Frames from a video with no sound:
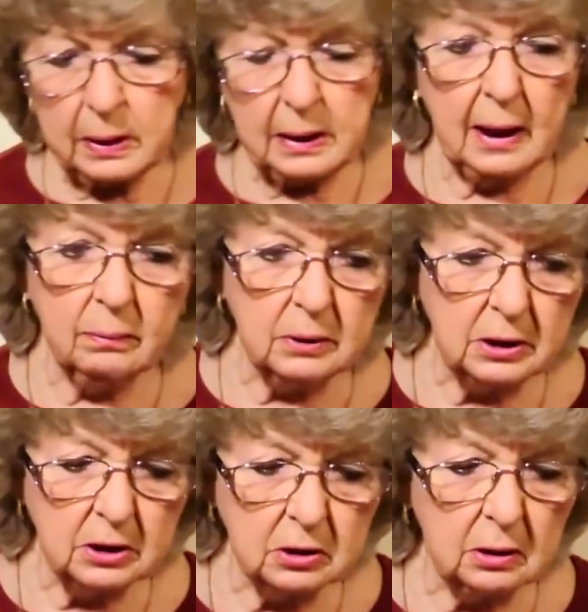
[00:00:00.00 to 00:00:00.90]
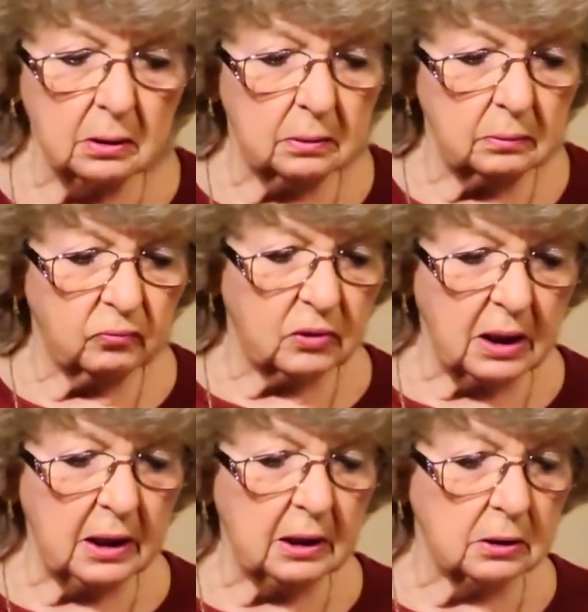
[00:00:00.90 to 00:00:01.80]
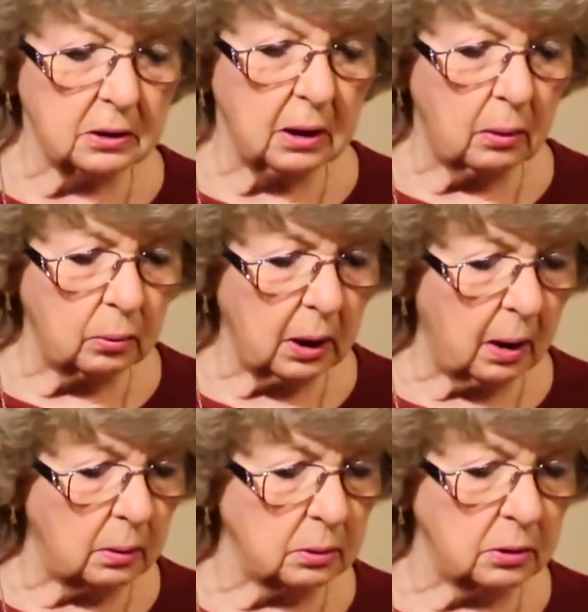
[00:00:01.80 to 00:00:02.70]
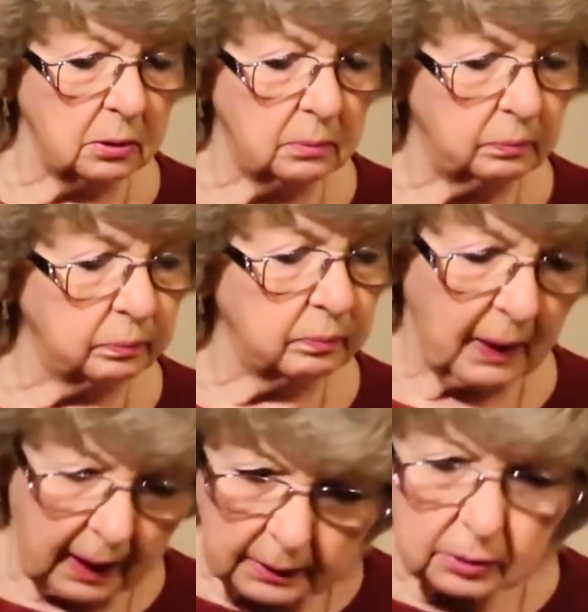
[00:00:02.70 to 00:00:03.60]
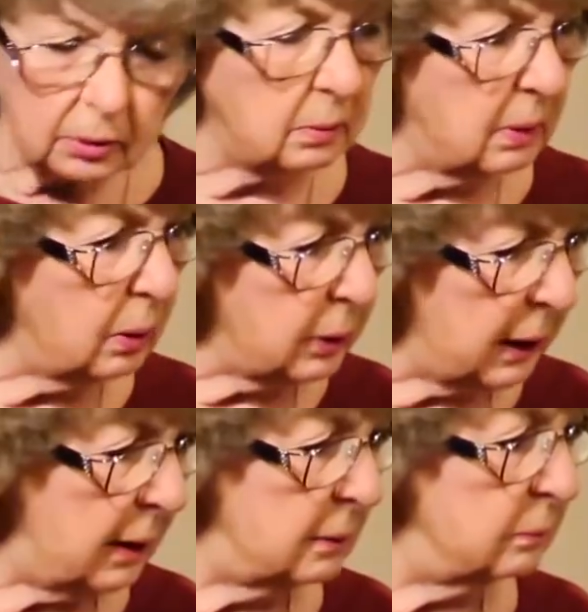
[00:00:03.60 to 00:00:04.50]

me how much the thing's gonna cost. I told them, okay.